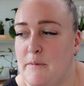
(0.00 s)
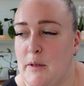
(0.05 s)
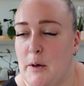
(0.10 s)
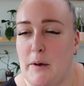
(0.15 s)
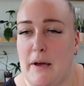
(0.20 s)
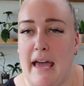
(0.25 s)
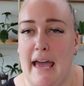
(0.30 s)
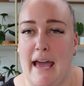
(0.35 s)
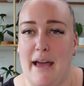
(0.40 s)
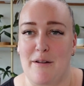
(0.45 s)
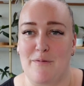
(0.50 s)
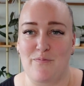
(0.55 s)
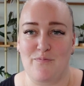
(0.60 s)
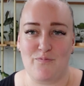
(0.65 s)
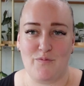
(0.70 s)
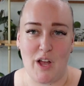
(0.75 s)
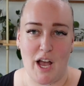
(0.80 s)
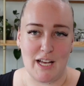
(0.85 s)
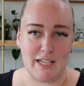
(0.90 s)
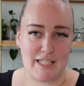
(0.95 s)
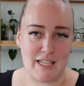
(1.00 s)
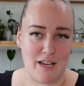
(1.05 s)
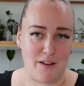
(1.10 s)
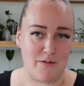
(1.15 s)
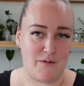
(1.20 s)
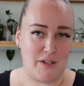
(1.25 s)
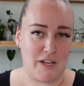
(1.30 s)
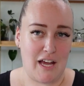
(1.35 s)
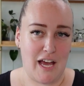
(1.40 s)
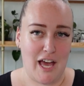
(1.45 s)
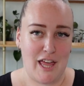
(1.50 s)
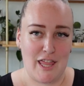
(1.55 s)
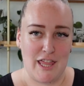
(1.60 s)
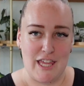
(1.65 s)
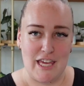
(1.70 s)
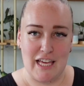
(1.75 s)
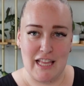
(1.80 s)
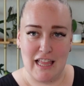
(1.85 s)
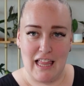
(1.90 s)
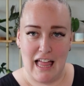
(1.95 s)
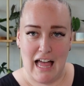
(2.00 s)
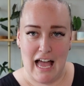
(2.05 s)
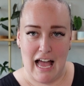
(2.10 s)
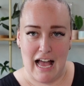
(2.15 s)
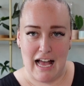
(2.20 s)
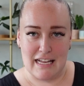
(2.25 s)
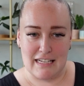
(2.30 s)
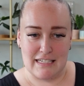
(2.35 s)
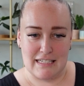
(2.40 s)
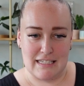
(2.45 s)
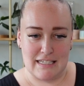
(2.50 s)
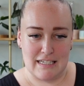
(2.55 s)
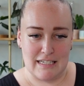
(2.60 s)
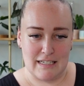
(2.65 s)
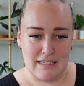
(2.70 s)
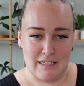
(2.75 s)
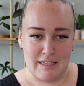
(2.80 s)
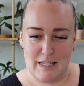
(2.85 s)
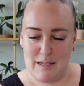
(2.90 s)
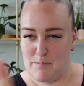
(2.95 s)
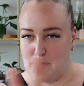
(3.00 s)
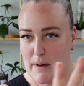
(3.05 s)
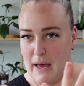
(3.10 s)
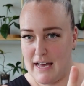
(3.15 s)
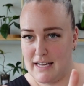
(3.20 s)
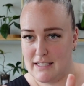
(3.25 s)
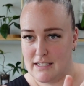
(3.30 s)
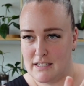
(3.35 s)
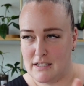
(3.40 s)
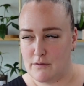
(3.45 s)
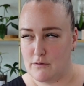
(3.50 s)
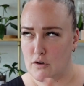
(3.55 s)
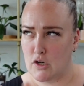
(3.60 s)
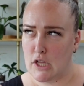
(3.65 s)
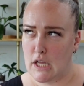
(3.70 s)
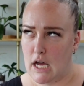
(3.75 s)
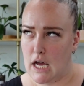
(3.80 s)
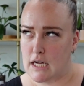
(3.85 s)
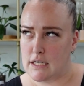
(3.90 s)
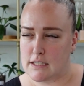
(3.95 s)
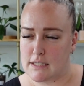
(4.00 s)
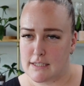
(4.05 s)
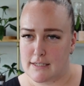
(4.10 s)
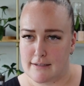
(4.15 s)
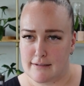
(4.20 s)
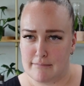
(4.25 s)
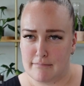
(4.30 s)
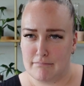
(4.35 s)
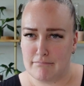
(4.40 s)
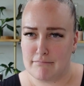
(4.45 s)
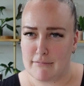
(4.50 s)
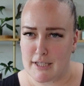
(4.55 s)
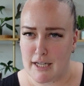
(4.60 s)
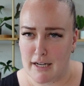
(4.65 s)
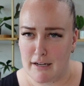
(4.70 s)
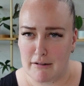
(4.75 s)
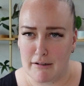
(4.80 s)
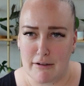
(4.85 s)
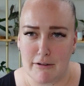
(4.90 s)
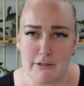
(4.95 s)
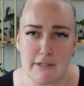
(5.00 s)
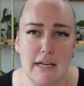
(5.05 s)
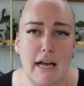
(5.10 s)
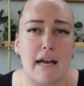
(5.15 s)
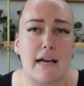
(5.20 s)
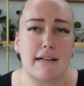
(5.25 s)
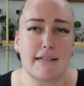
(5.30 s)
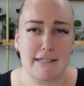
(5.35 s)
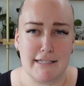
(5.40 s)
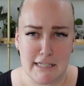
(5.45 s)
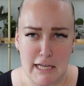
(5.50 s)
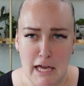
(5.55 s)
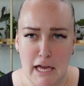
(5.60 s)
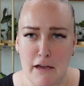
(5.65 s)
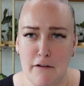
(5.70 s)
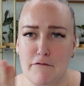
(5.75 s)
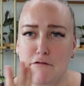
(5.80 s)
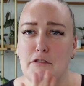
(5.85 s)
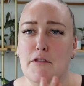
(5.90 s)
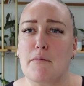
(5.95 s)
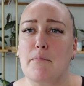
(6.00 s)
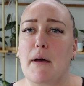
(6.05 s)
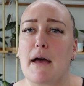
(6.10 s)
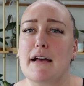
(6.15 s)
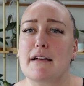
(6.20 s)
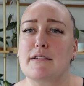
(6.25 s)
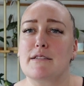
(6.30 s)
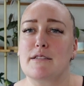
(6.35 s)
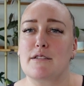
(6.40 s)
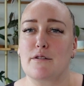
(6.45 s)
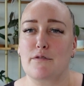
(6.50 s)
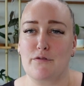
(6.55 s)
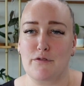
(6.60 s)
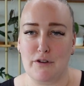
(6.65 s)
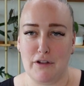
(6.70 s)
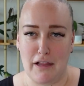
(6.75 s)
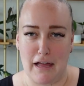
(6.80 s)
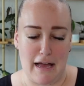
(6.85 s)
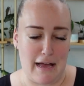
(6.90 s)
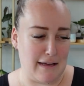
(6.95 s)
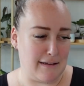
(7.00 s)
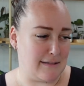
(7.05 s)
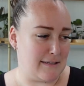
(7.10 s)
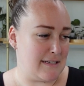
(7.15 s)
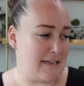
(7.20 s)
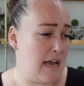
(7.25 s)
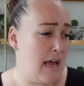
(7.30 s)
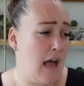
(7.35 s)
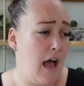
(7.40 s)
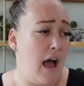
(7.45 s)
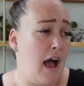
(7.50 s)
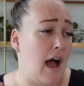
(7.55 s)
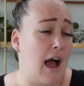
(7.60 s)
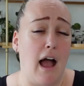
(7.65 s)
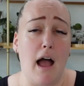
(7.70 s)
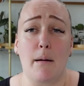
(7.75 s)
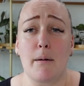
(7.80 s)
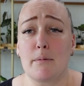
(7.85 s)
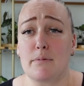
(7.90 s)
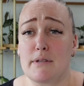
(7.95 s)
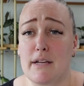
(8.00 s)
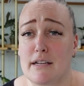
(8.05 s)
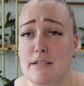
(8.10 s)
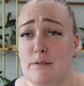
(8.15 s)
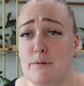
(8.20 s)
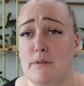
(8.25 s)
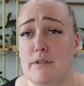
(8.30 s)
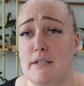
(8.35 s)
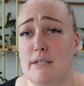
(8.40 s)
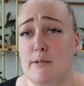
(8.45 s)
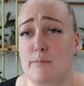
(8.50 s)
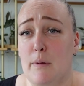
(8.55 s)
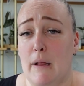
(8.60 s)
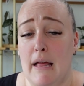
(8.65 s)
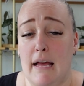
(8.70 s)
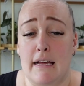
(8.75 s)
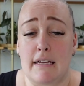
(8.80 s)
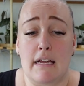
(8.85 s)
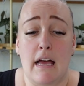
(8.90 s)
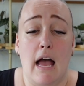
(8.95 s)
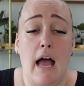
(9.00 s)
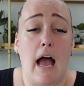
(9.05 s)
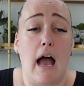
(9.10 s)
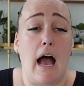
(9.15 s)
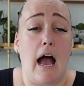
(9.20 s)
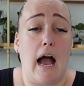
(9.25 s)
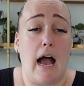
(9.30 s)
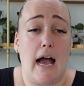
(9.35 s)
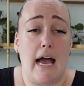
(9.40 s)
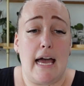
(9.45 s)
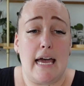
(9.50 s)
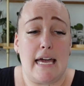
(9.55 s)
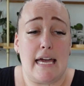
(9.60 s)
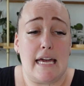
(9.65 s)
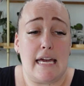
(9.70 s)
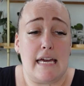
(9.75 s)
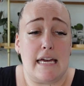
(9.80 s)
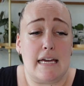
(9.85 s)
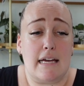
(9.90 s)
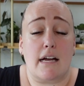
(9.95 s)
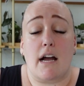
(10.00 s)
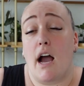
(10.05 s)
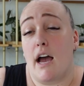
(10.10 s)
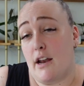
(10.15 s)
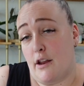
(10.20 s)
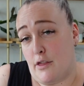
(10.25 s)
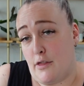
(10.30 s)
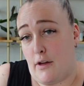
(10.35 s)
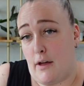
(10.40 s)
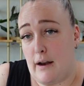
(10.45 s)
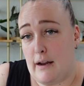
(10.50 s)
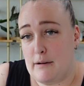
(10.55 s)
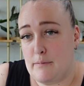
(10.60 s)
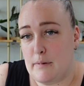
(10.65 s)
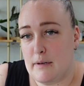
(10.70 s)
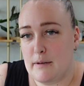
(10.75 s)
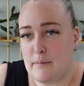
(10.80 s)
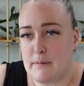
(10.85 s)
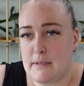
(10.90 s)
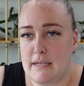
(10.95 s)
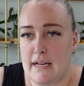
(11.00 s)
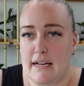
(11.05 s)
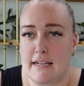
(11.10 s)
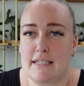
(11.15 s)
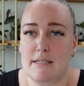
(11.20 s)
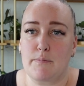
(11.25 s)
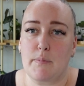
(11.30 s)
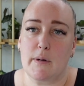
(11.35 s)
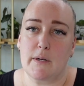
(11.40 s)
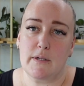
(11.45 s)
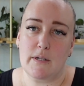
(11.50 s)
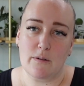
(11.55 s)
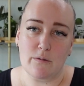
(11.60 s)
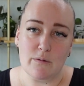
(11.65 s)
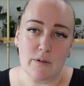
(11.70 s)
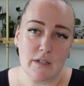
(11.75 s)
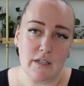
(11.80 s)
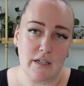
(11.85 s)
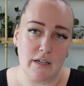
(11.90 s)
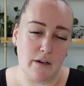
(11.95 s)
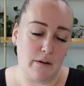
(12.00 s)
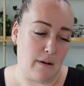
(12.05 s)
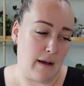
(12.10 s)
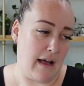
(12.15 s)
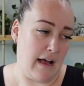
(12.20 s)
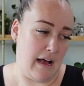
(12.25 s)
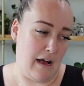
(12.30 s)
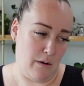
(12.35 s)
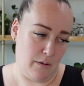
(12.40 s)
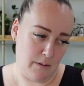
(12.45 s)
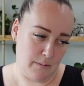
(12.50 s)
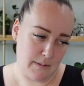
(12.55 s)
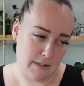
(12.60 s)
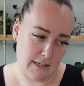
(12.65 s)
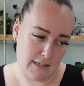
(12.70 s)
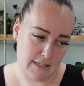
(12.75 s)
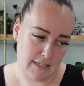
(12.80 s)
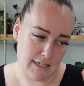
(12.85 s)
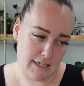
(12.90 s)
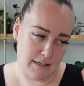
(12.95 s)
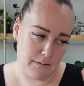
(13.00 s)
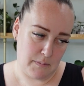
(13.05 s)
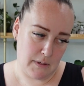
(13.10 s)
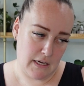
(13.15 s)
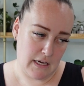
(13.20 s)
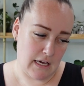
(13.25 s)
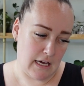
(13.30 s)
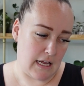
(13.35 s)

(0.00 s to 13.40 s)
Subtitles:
Okay, I saved the best for last. Is that how it goes? Saved the best for last. I'm obsessed with this plant. I kind of thought I'd be obsessed, but I didn't really know how obsessed I'd be.